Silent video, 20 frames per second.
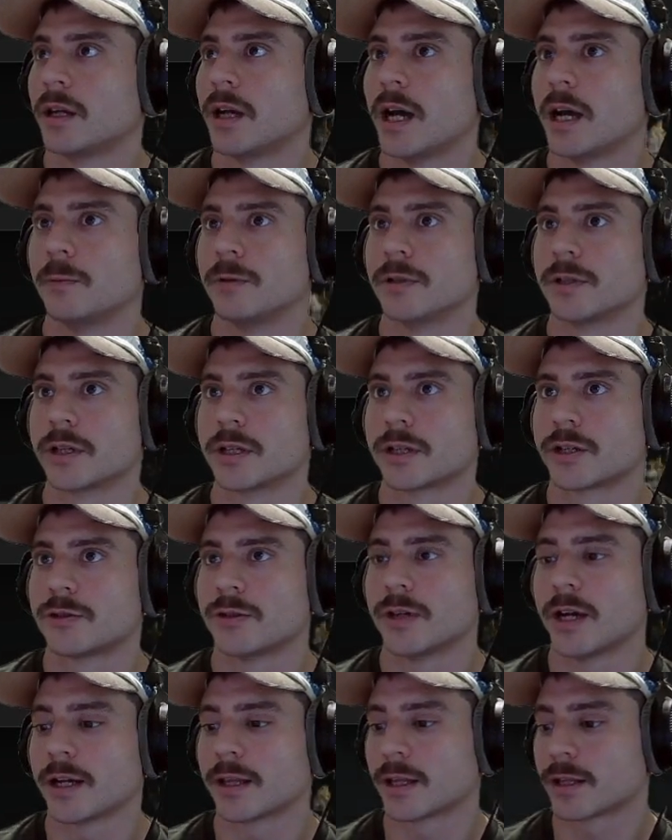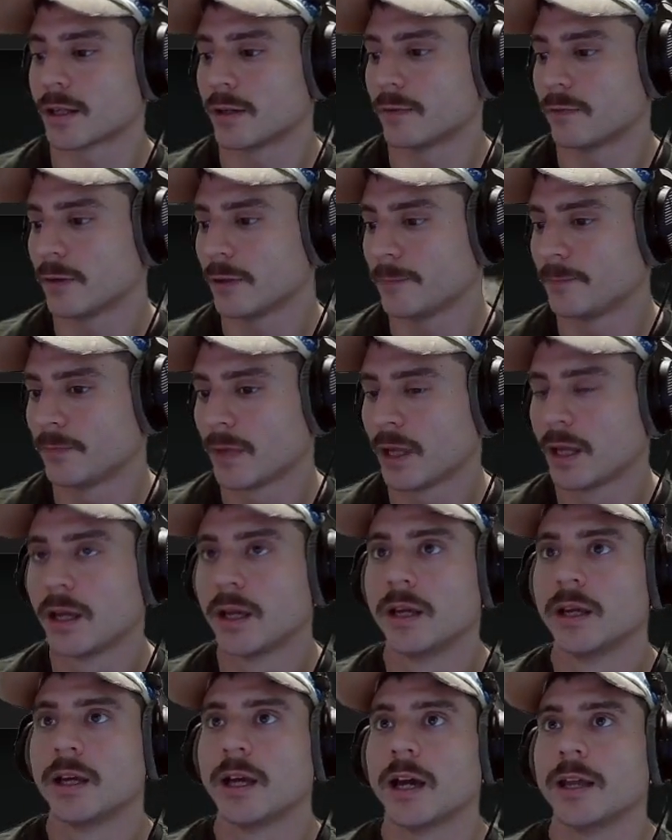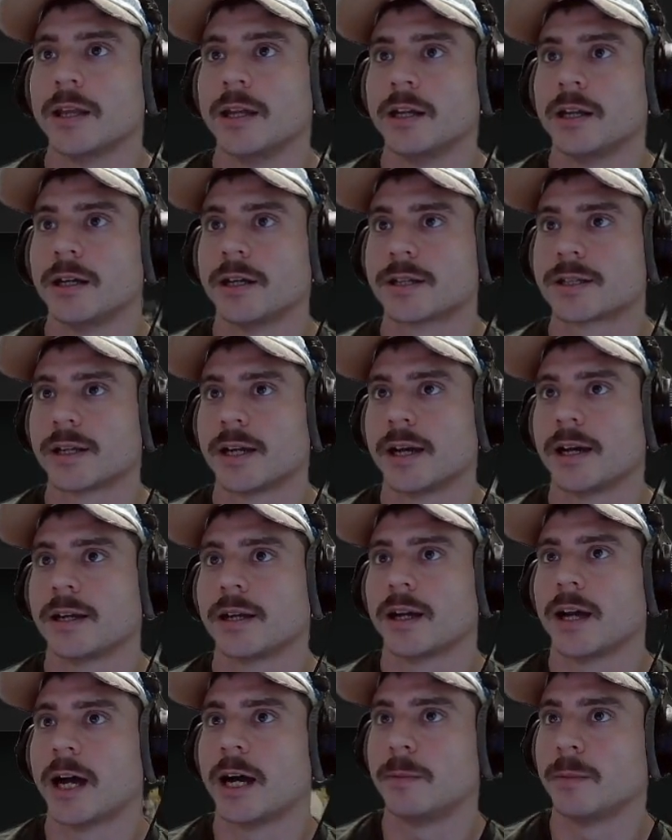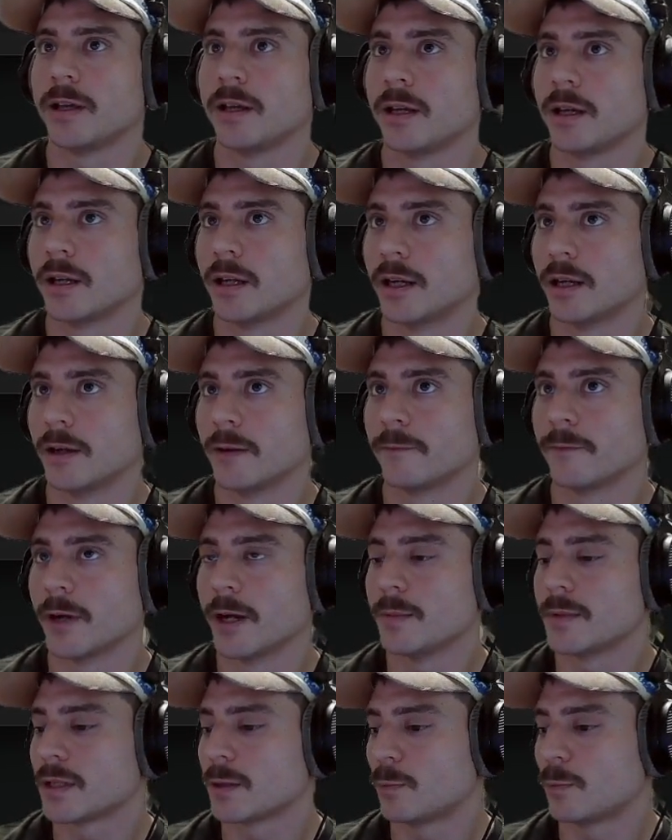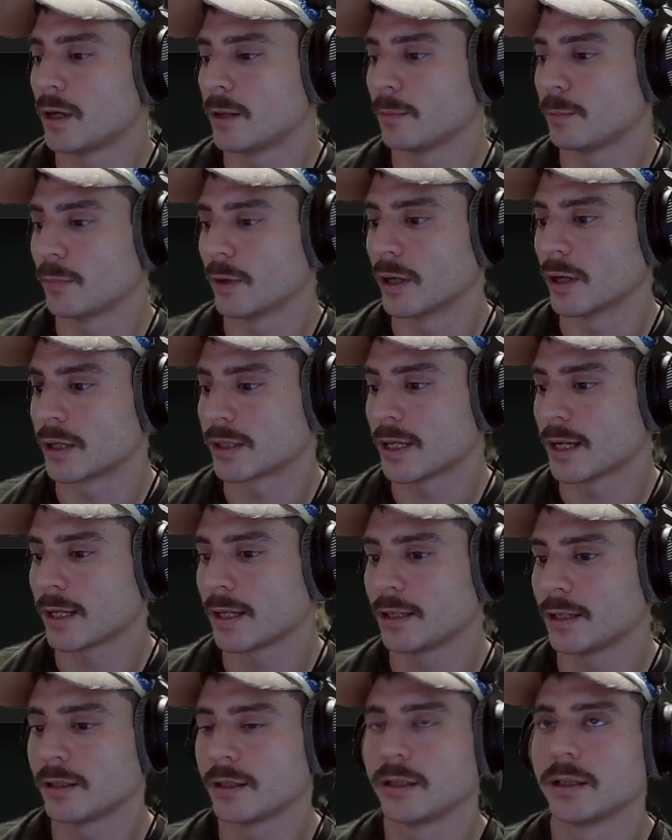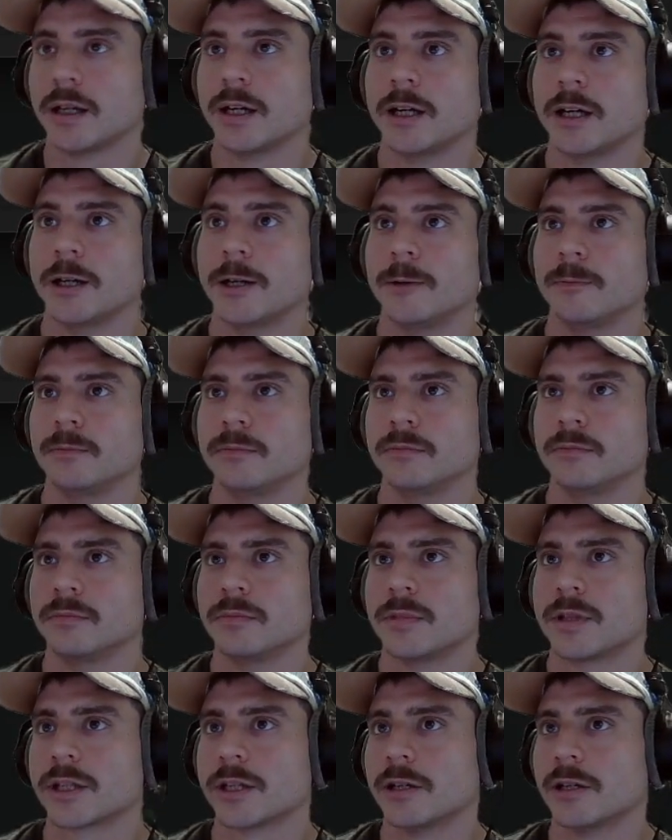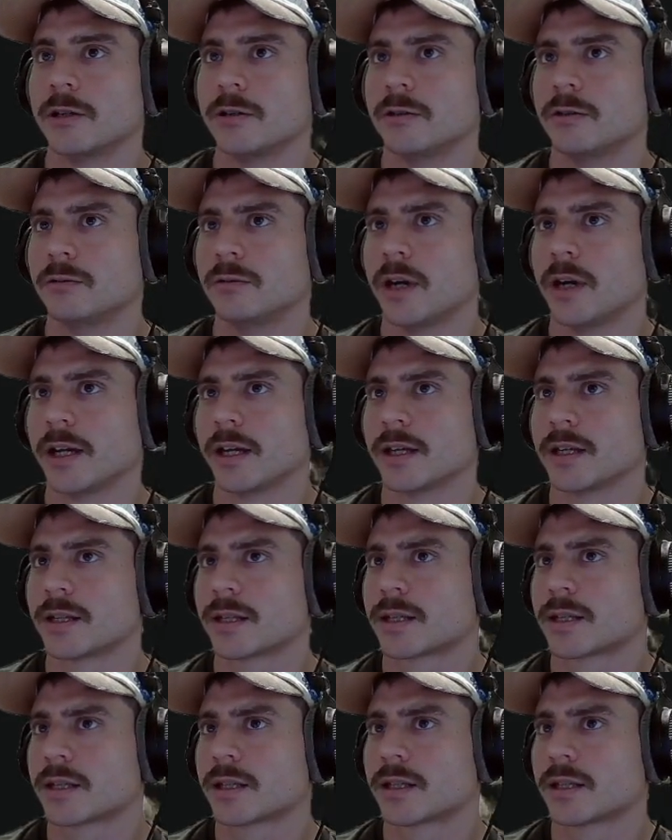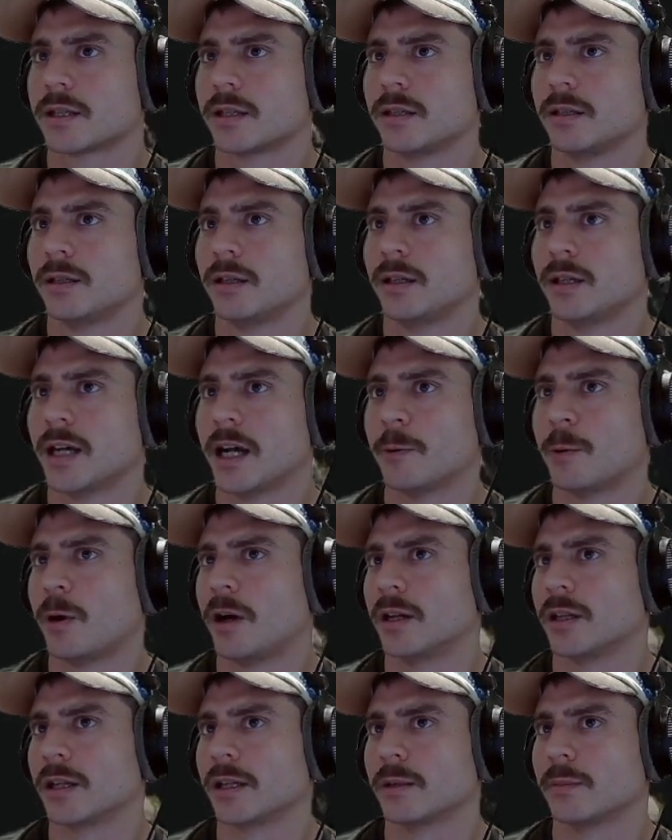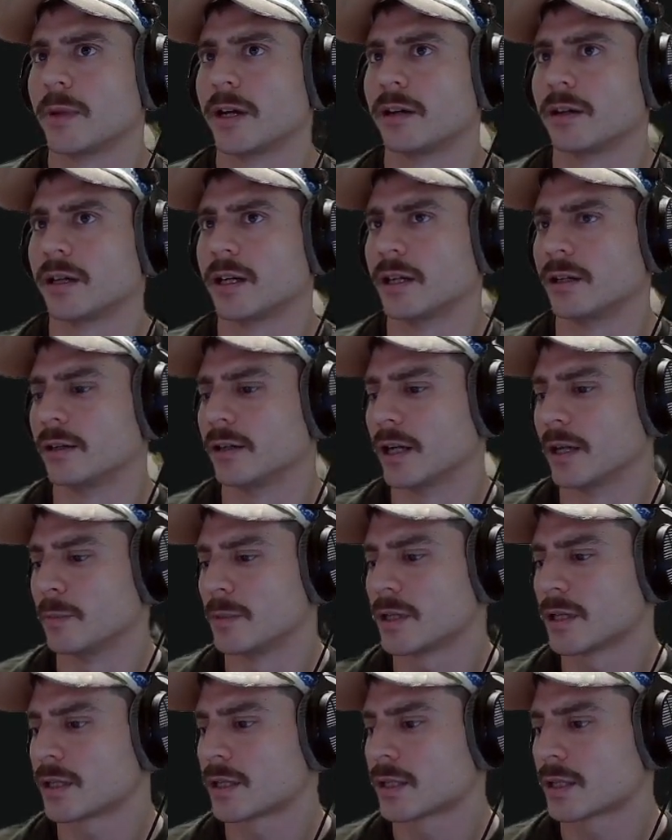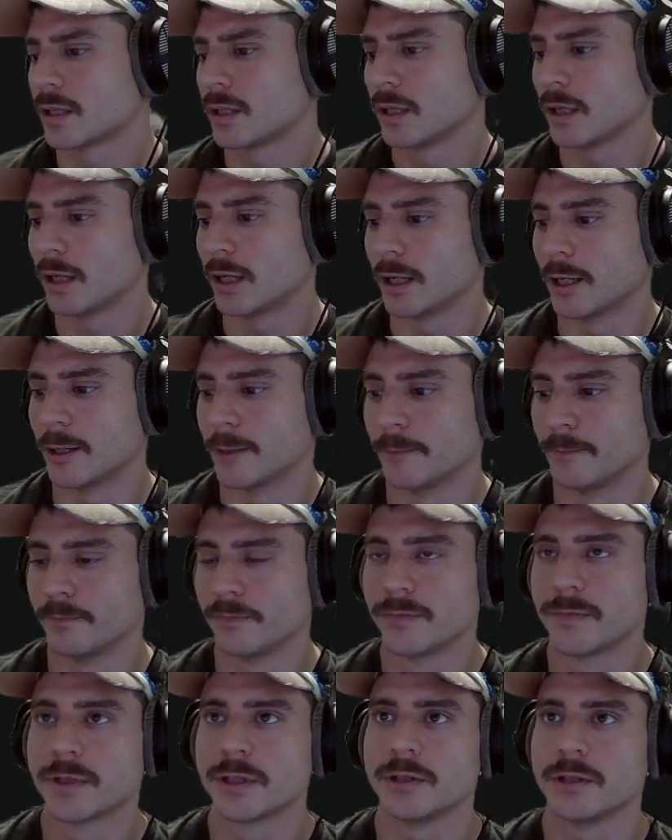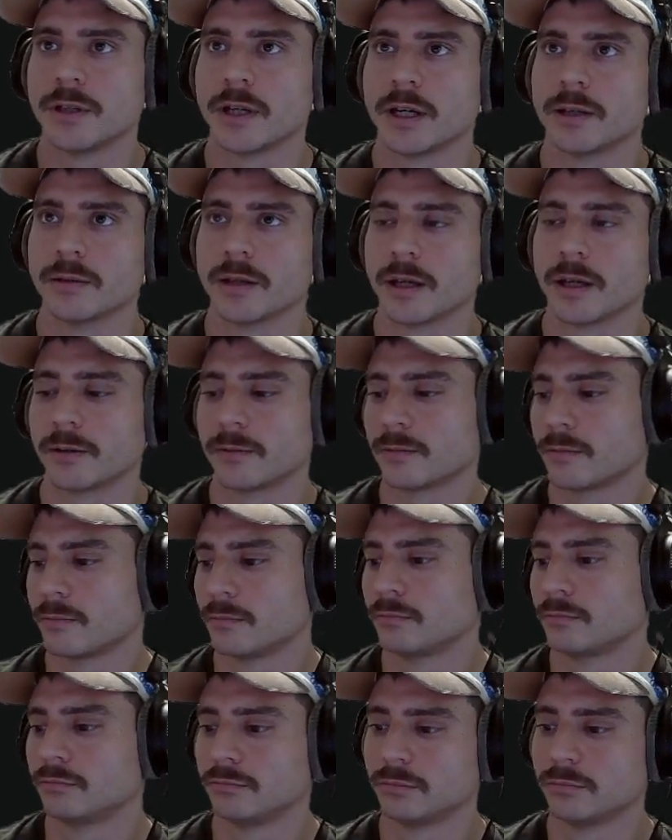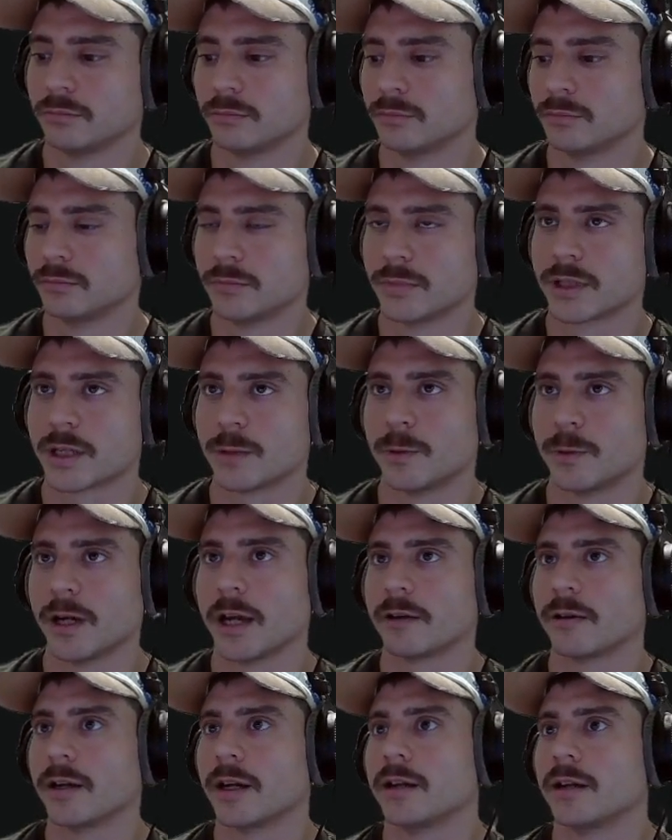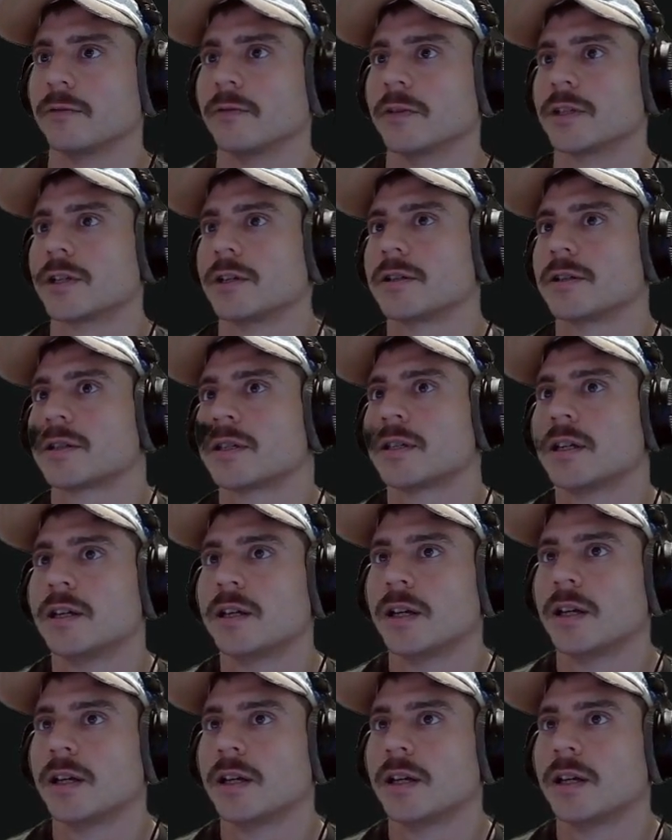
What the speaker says: I will just drag this over, and then you can decide how many frames you want per second. So I guess I want like about 100 images to get like somewhat accurate results.